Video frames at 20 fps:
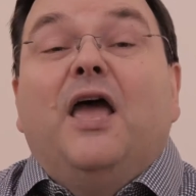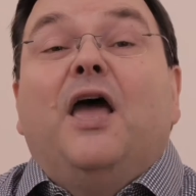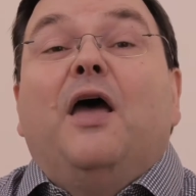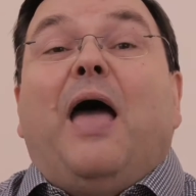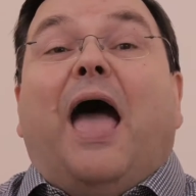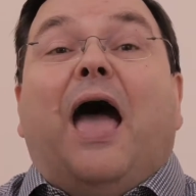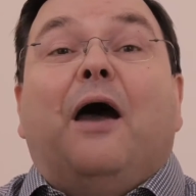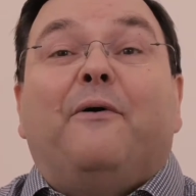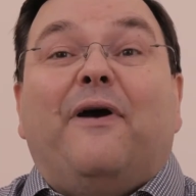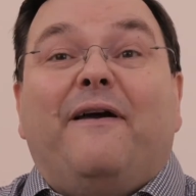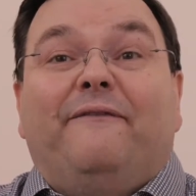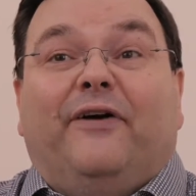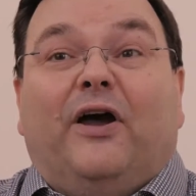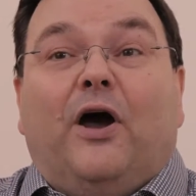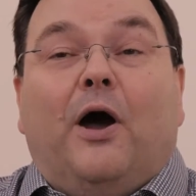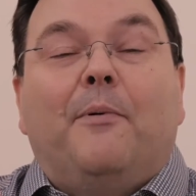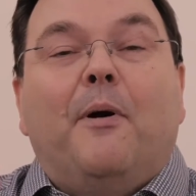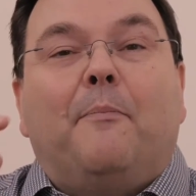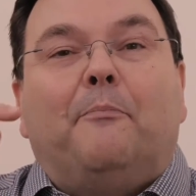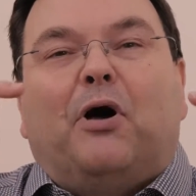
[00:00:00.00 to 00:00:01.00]
However,
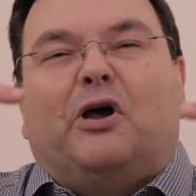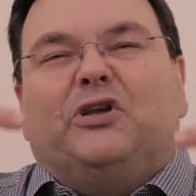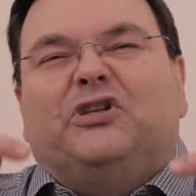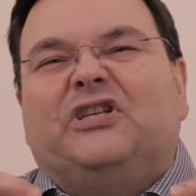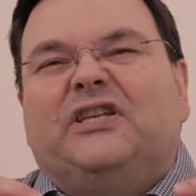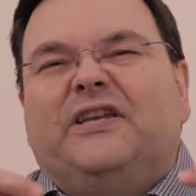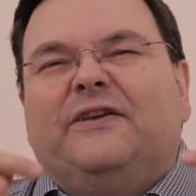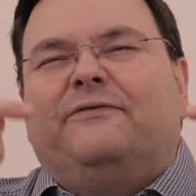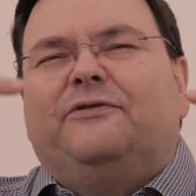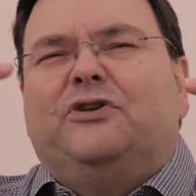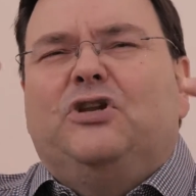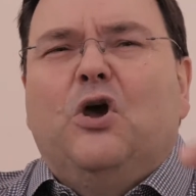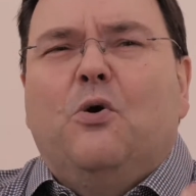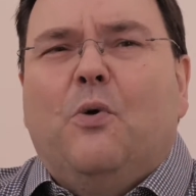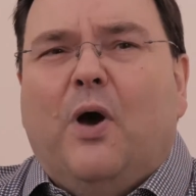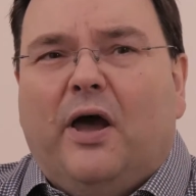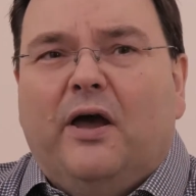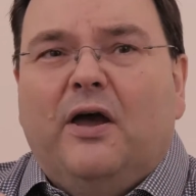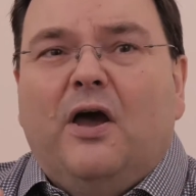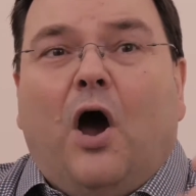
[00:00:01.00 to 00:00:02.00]
I'm a positive
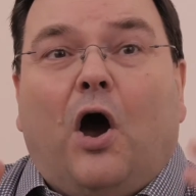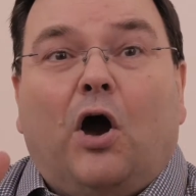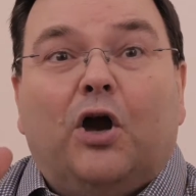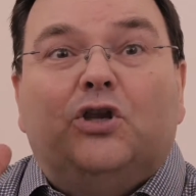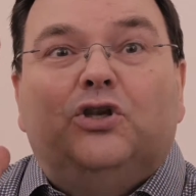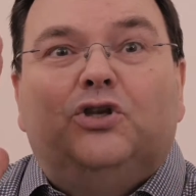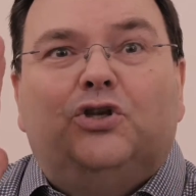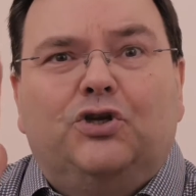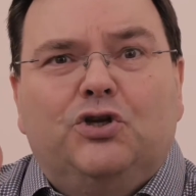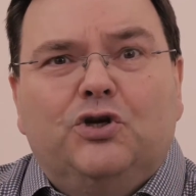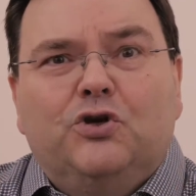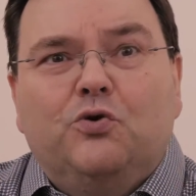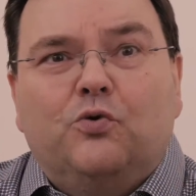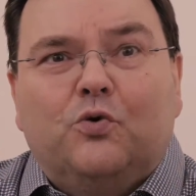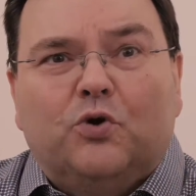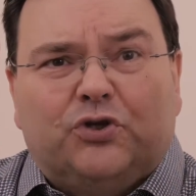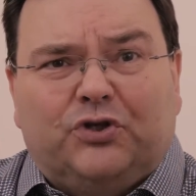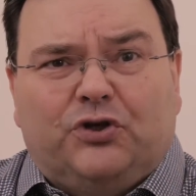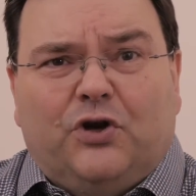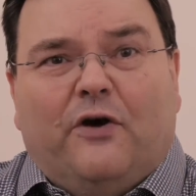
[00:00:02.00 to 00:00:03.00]
doer. I do
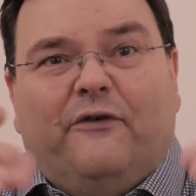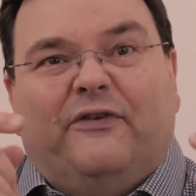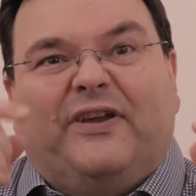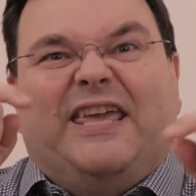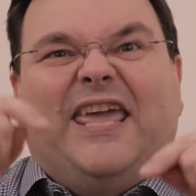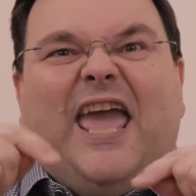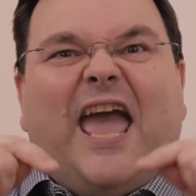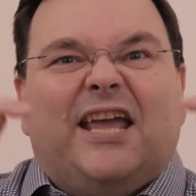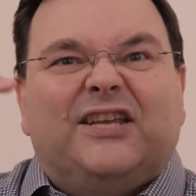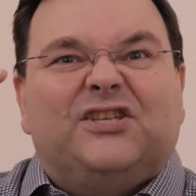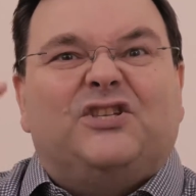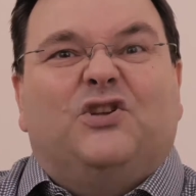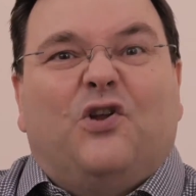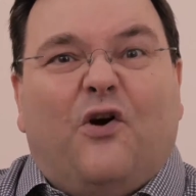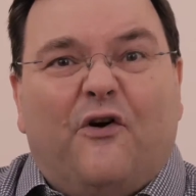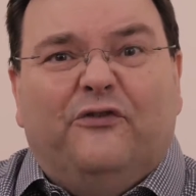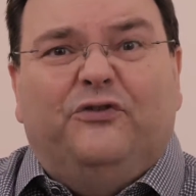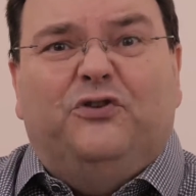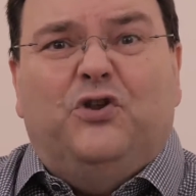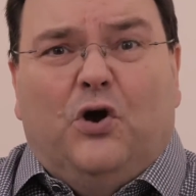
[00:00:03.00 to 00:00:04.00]
stuff, get
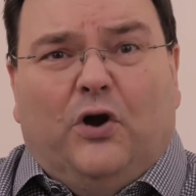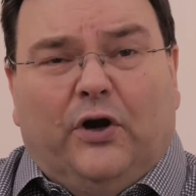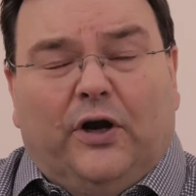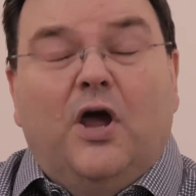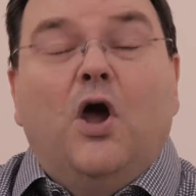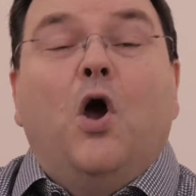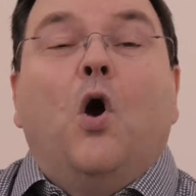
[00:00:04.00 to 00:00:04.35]
stuff done.